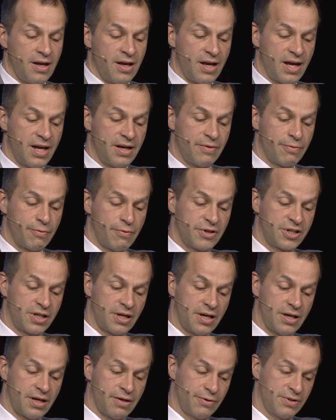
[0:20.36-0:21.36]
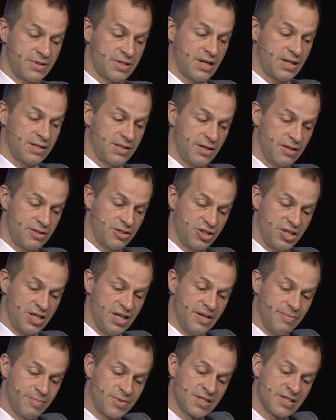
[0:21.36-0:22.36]
and what results
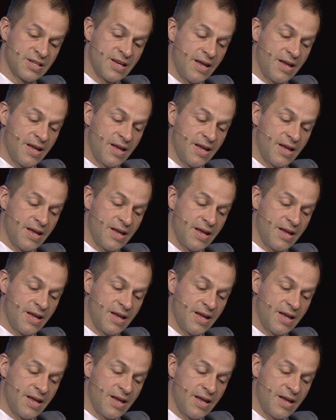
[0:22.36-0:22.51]
achieved.